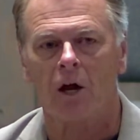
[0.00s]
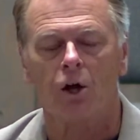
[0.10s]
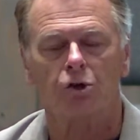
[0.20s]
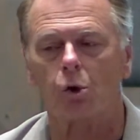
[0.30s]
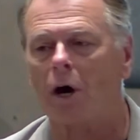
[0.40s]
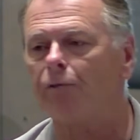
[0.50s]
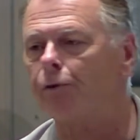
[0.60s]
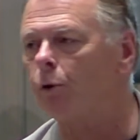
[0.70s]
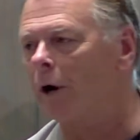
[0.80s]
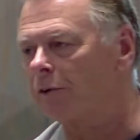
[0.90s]
So I
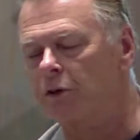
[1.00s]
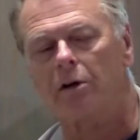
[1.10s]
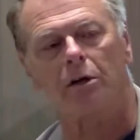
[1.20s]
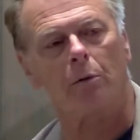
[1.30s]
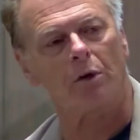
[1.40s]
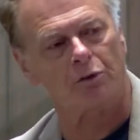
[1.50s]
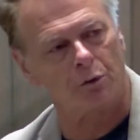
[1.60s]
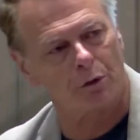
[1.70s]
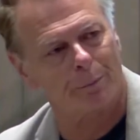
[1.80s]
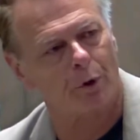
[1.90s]
flew out there and I went
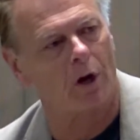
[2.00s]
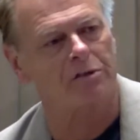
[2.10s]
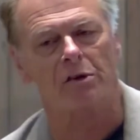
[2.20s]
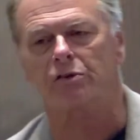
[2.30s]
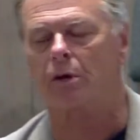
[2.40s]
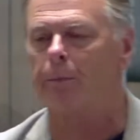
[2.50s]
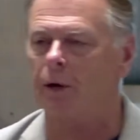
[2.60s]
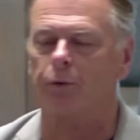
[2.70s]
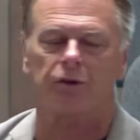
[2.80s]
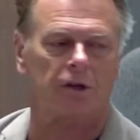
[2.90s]
through the process. I met
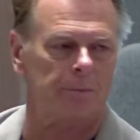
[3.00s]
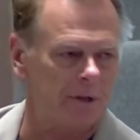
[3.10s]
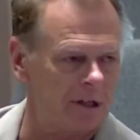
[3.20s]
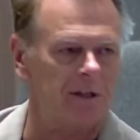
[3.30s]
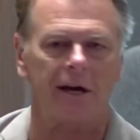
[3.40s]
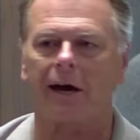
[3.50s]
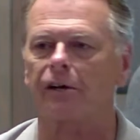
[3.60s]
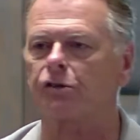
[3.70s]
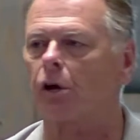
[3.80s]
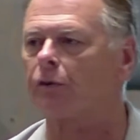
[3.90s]
with the committee. They
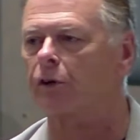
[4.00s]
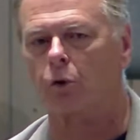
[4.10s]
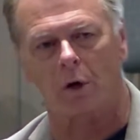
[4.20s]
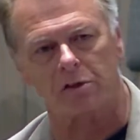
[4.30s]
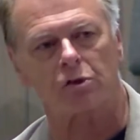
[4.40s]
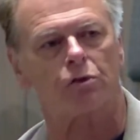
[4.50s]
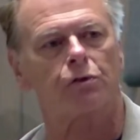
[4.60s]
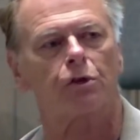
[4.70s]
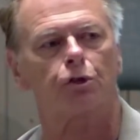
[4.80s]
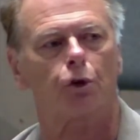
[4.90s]
asked all their questions.
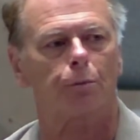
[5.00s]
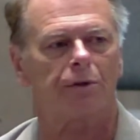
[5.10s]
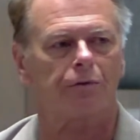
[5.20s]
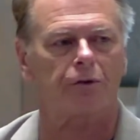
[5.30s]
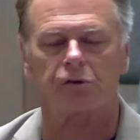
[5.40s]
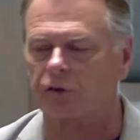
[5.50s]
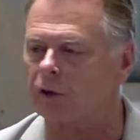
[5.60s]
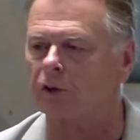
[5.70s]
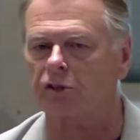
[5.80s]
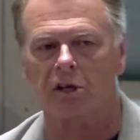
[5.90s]
They showed me the
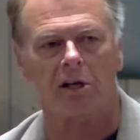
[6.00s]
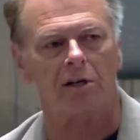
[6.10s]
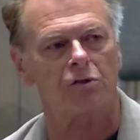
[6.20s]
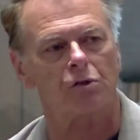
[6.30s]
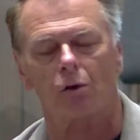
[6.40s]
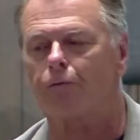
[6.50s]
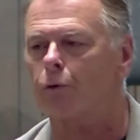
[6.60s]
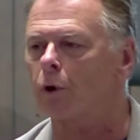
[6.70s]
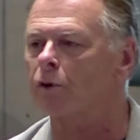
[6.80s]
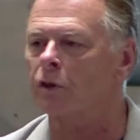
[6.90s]
facility and so
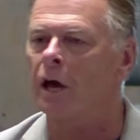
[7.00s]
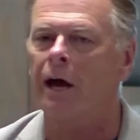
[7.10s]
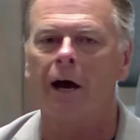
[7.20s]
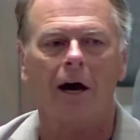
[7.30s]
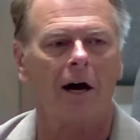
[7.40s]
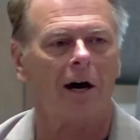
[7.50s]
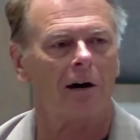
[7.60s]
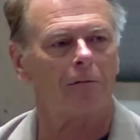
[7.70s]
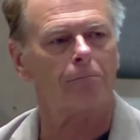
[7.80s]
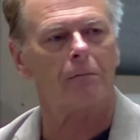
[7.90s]
forth,
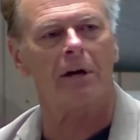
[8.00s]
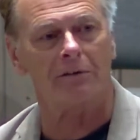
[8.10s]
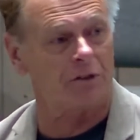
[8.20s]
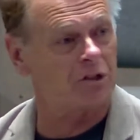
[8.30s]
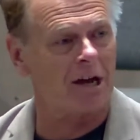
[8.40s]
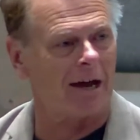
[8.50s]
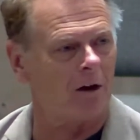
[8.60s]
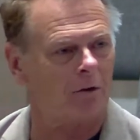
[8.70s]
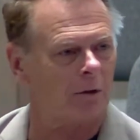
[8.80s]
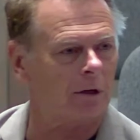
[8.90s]
uh, and the
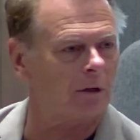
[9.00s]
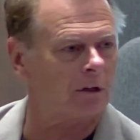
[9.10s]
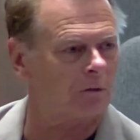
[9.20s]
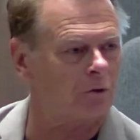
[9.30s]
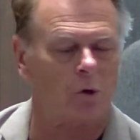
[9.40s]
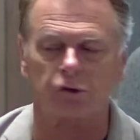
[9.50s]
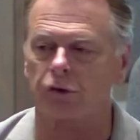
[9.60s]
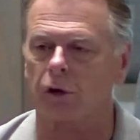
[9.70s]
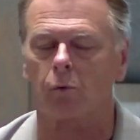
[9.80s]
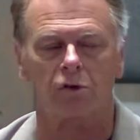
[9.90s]
town. Uh, and of course,
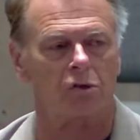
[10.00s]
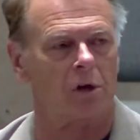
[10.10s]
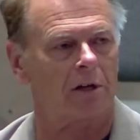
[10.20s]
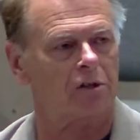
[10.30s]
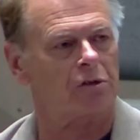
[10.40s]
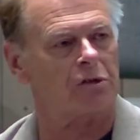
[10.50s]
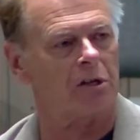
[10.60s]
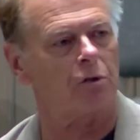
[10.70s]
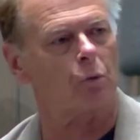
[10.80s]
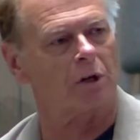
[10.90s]
there wasn't a lot to
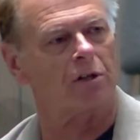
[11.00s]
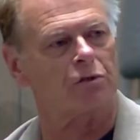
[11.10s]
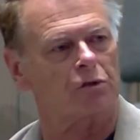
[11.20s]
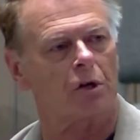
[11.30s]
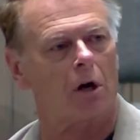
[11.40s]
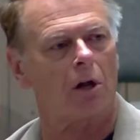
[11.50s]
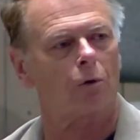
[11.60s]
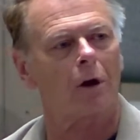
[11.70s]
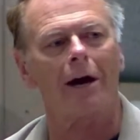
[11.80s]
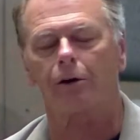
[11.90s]
see in Wiggins,
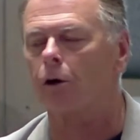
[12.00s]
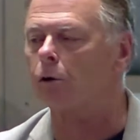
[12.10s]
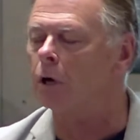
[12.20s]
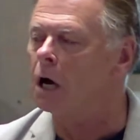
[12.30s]
Colorado.